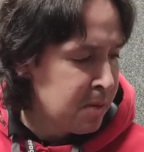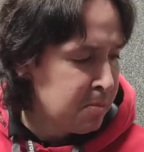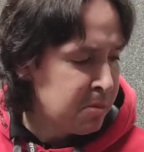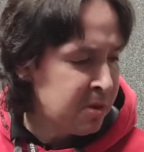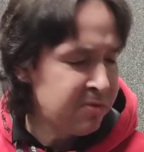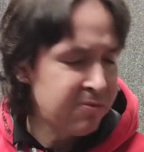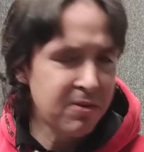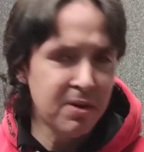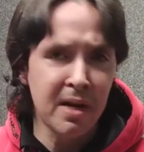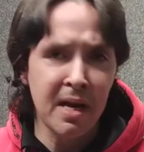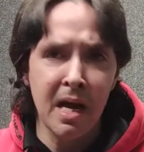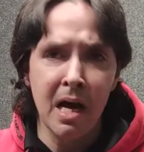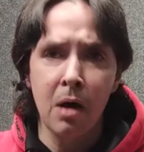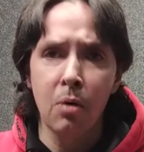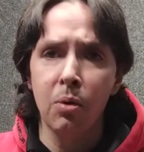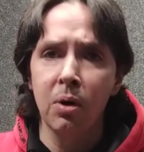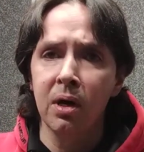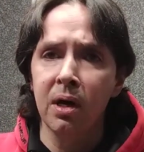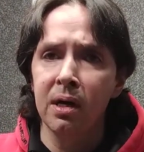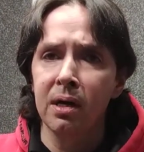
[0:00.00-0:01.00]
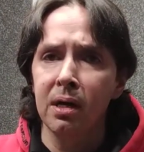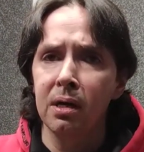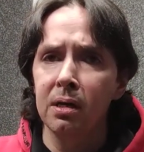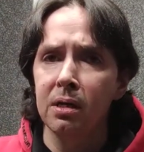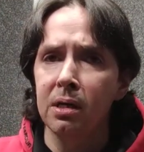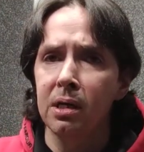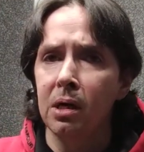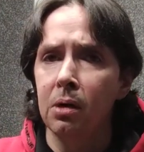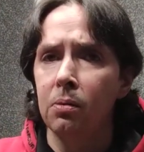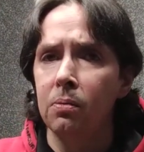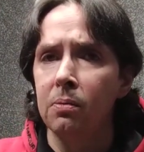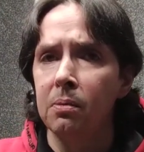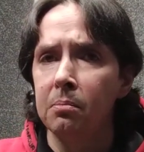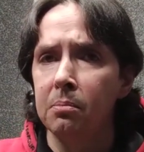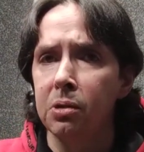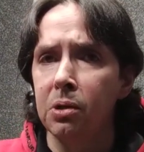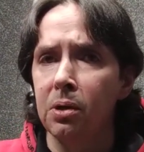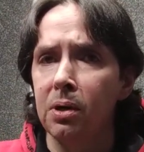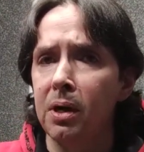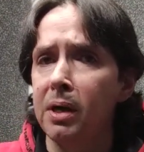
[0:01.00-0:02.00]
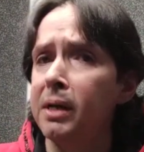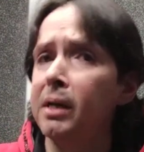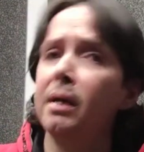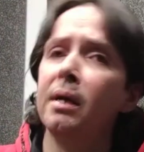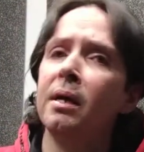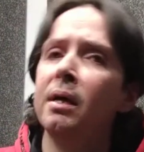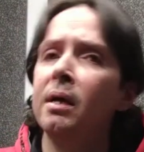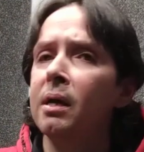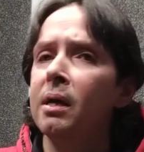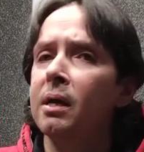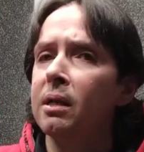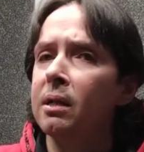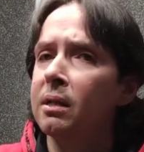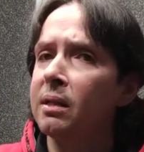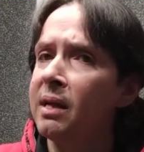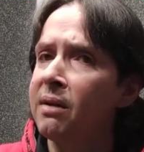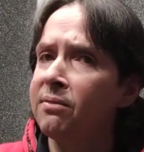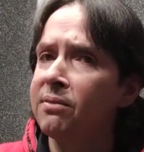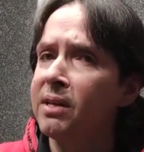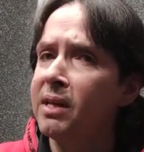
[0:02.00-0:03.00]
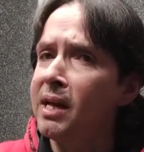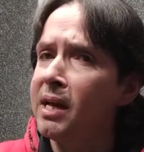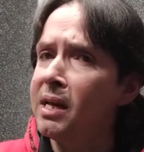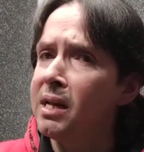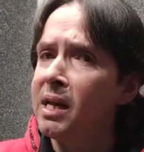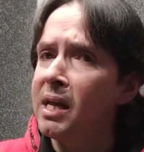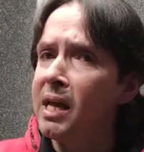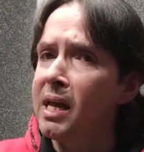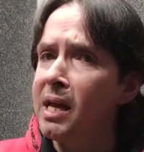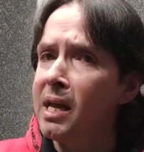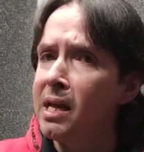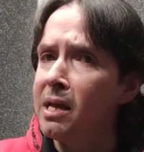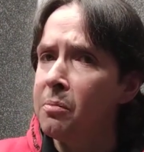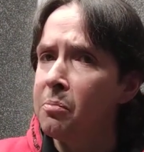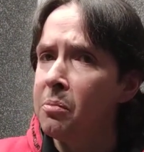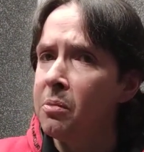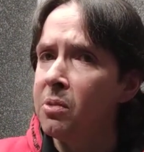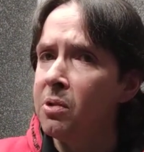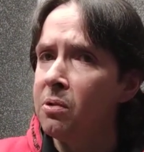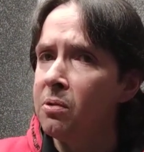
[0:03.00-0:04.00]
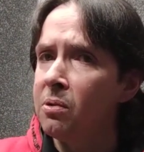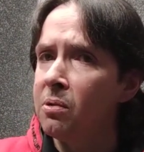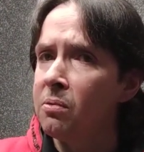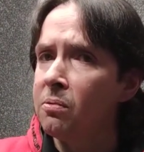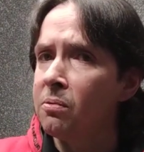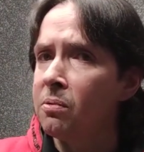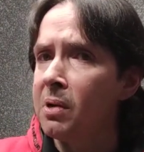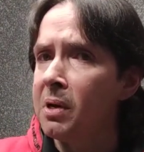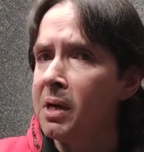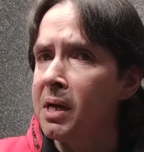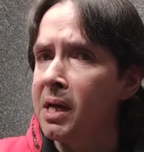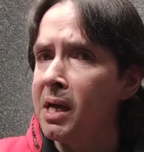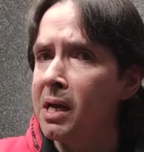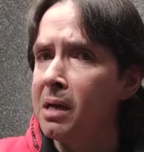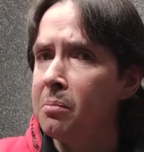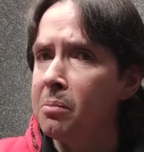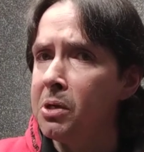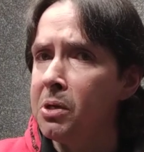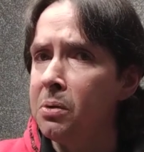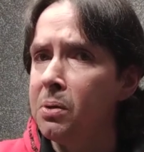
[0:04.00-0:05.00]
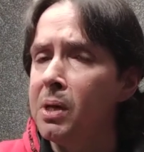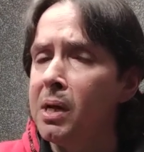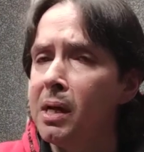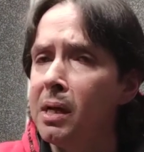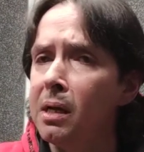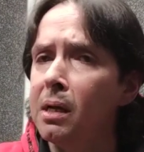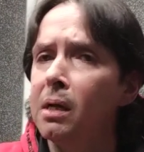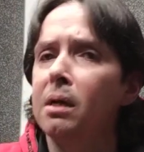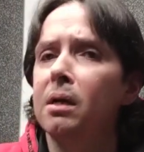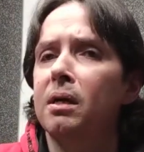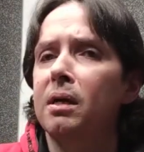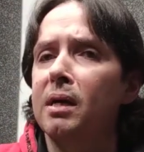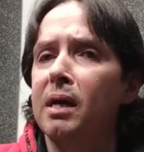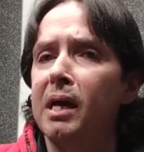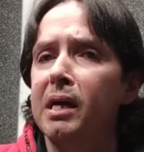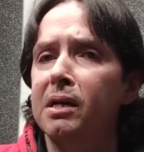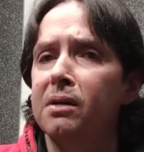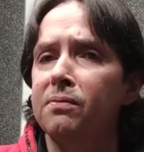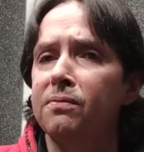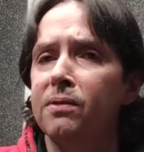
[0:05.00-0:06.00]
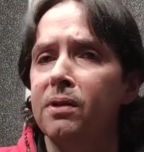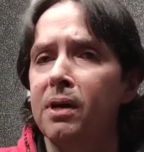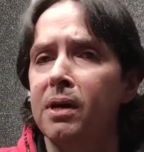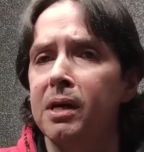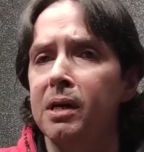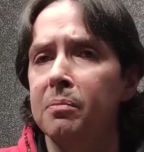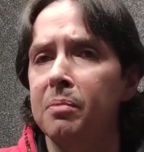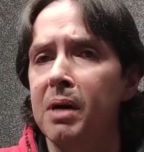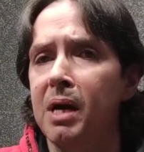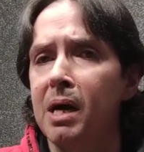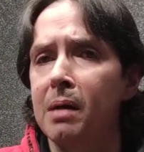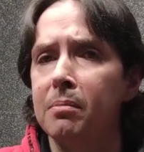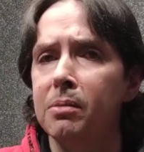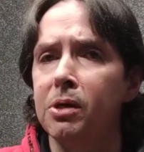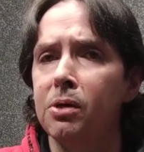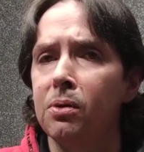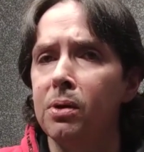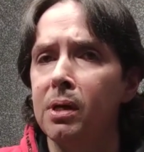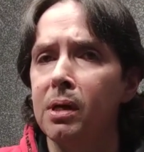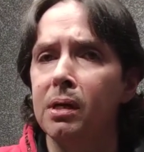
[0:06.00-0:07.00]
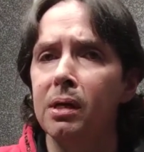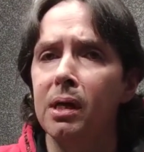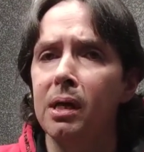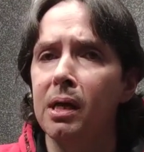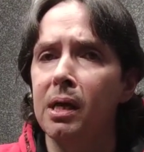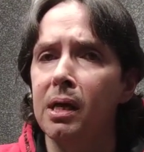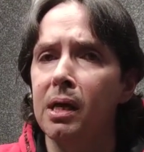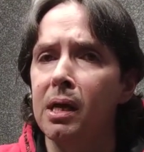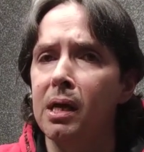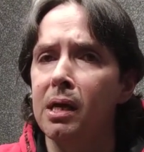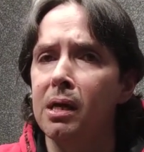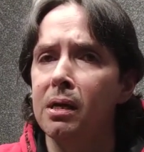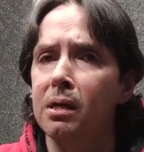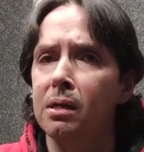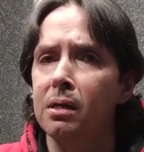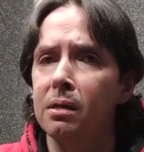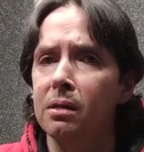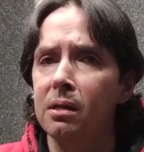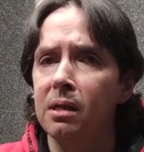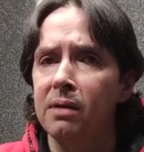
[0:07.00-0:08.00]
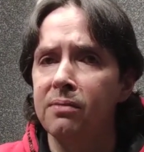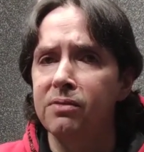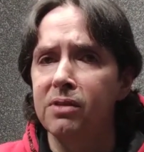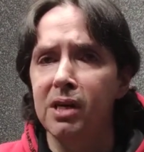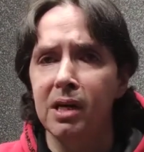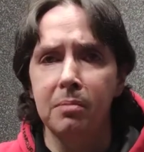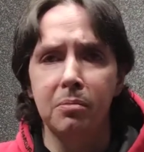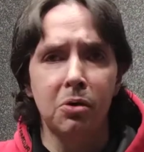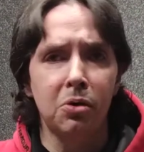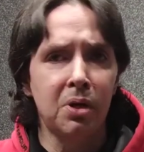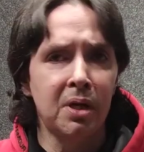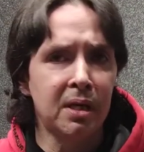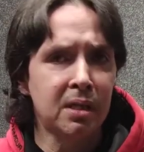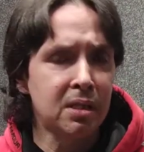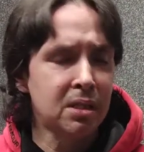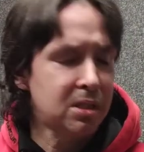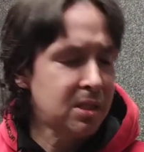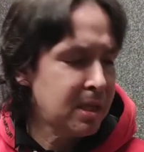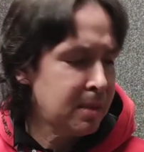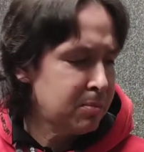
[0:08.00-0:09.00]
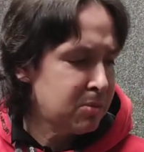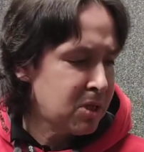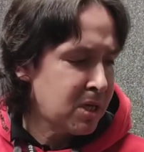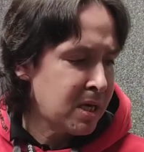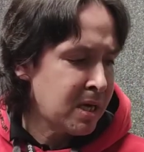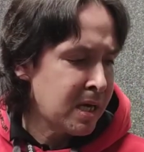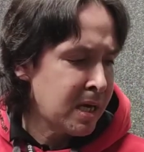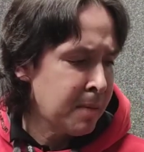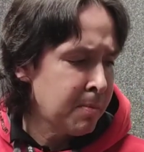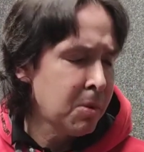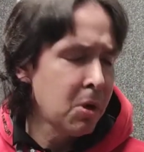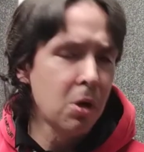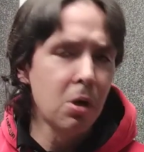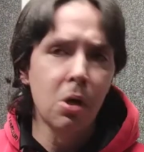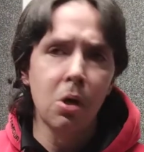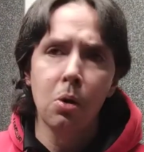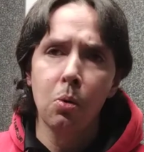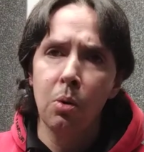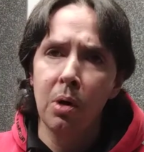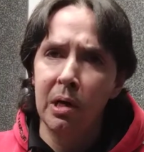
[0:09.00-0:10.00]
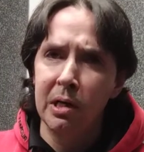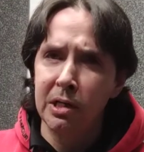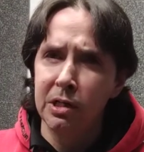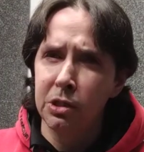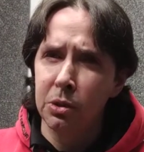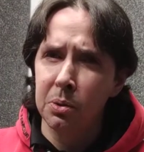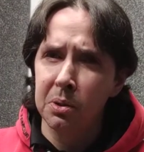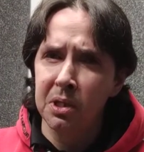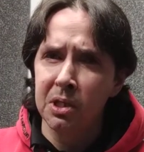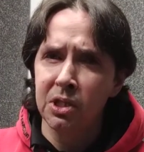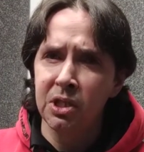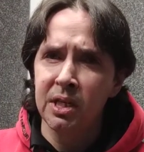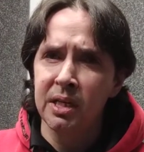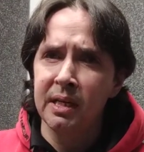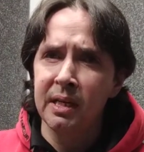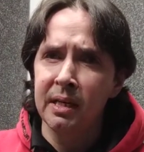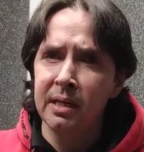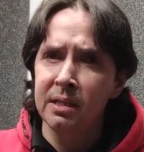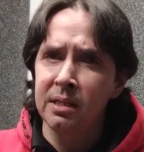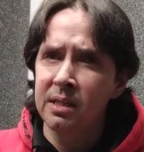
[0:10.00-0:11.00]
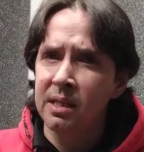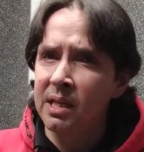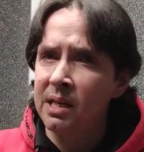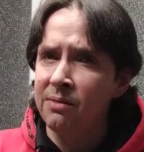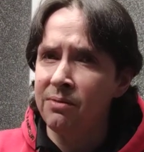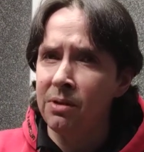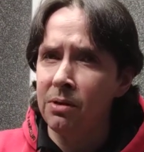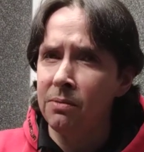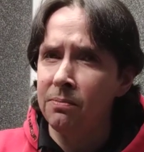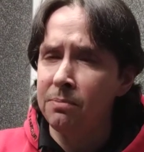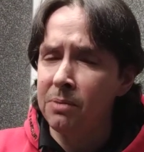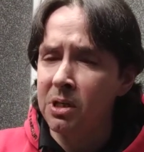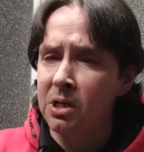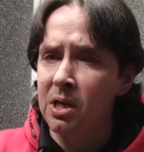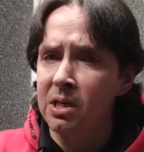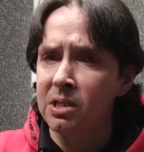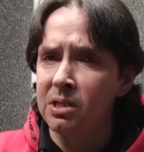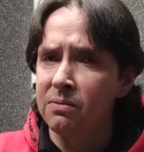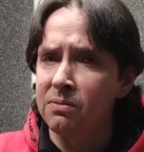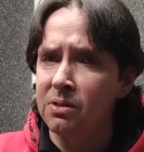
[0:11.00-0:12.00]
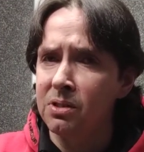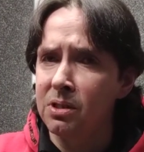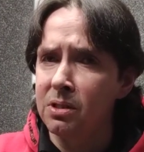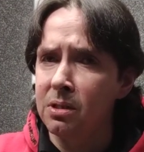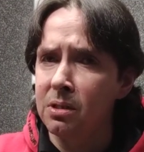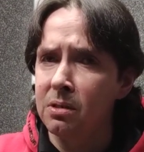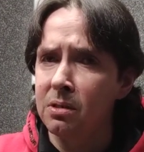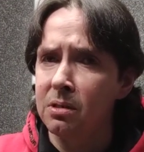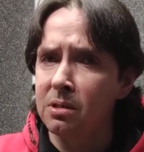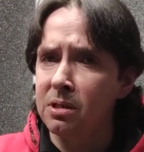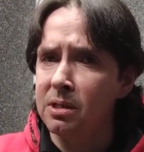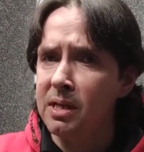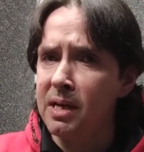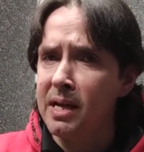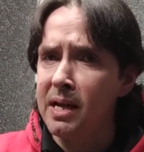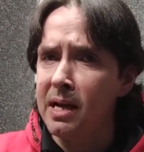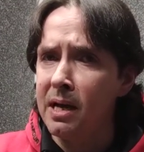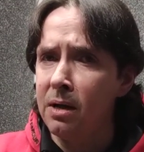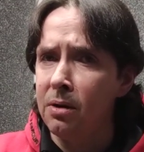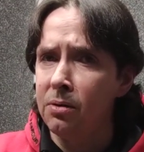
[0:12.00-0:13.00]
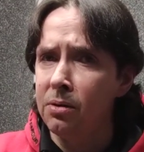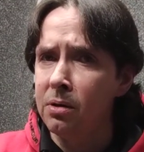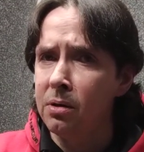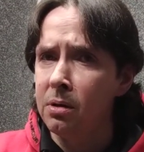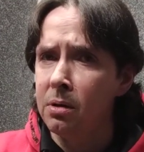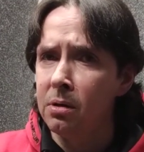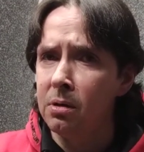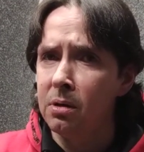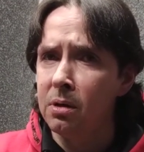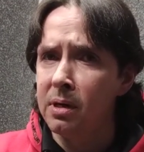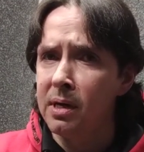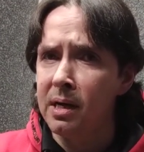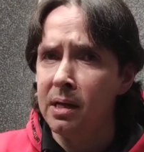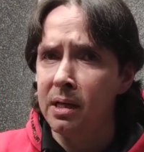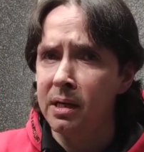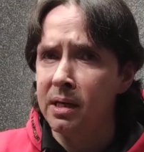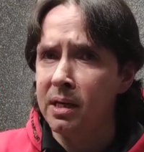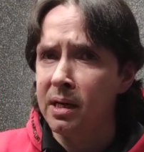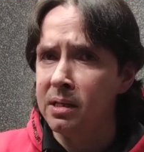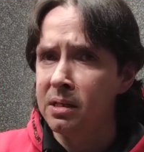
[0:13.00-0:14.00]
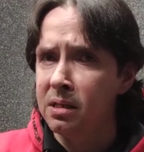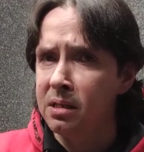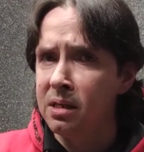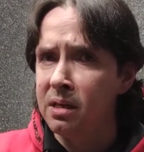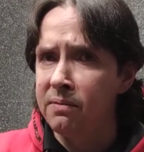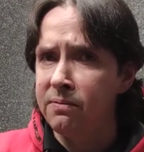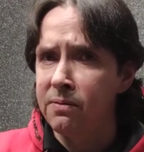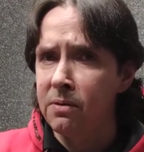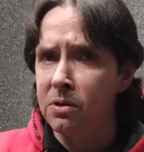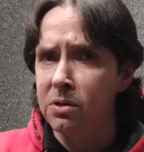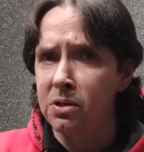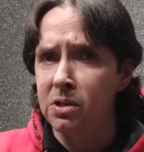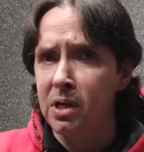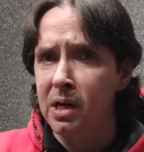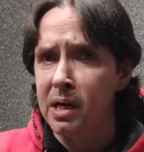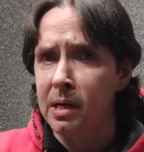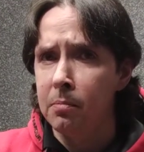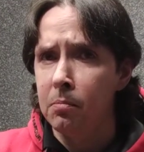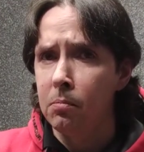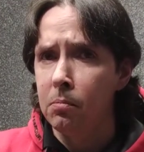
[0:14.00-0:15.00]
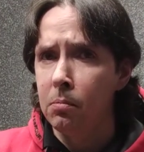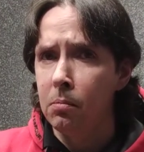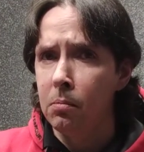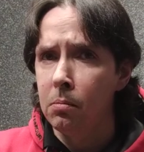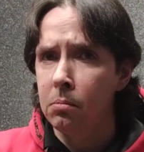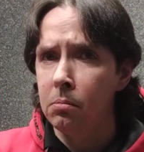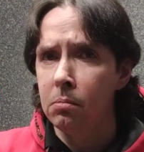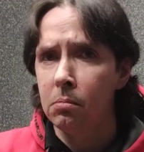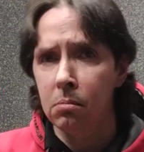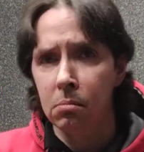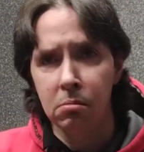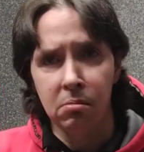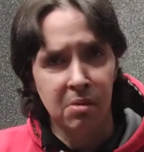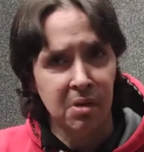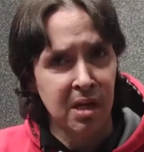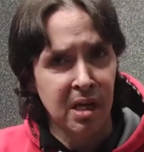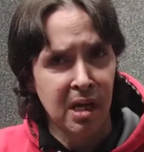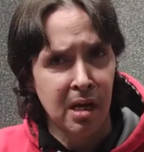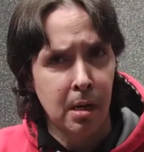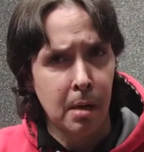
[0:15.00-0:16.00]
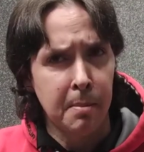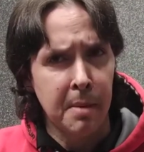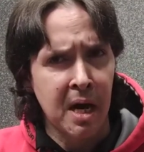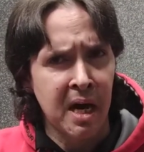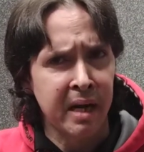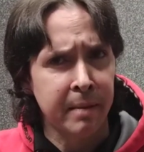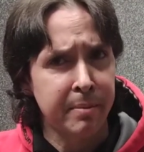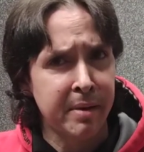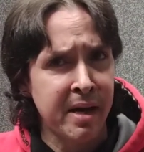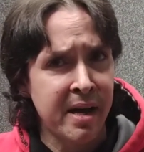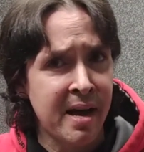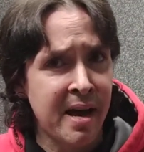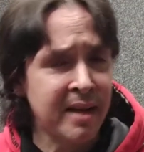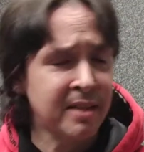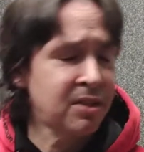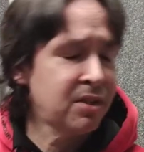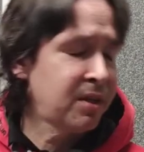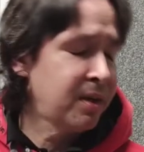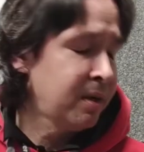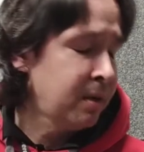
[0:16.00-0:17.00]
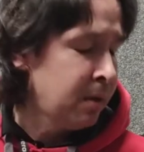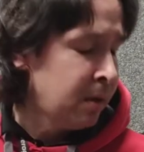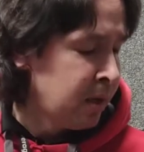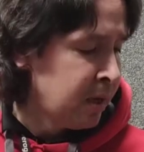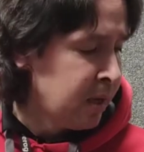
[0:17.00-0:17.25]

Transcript: But for now, we're going to, employ left hand and right hand muting, kind of like palm muting and left hand muting at the same time while you're doing the chickas, to give it a percussive sound, not like I did that first time and hit a harmonic by accident.